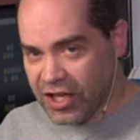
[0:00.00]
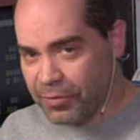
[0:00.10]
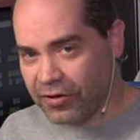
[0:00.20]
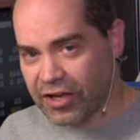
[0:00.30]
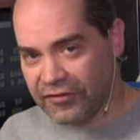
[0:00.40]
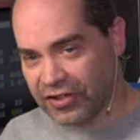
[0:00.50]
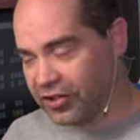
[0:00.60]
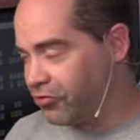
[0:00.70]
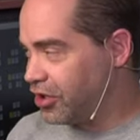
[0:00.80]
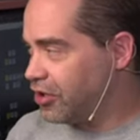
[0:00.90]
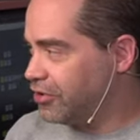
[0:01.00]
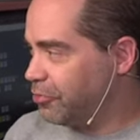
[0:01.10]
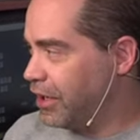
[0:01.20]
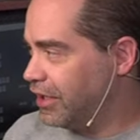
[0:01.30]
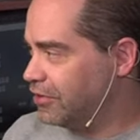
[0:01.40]
upper left, click on your
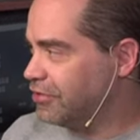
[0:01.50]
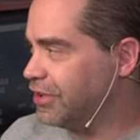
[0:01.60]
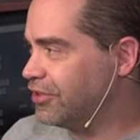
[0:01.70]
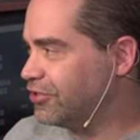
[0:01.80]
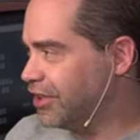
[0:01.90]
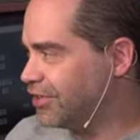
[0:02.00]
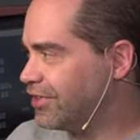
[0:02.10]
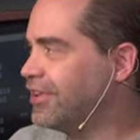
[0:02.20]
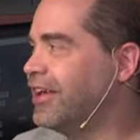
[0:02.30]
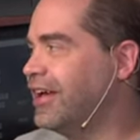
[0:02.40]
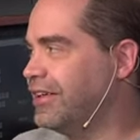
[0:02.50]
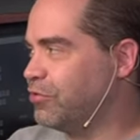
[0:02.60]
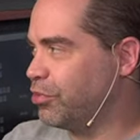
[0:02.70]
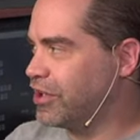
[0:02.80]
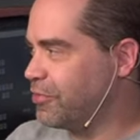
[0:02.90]
panel in the list, and it will
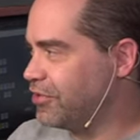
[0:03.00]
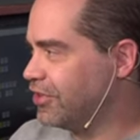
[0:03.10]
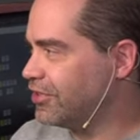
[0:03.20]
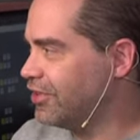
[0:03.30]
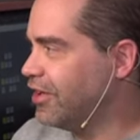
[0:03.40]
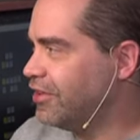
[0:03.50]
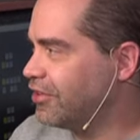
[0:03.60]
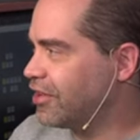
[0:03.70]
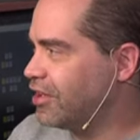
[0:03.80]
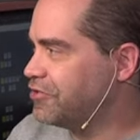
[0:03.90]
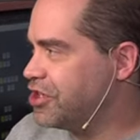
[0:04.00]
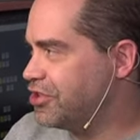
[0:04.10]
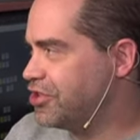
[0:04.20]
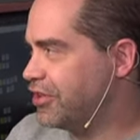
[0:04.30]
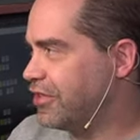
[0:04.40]
bring up this this kind of cheat
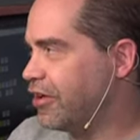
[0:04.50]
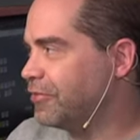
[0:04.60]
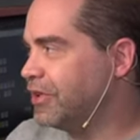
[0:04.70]
sheet there.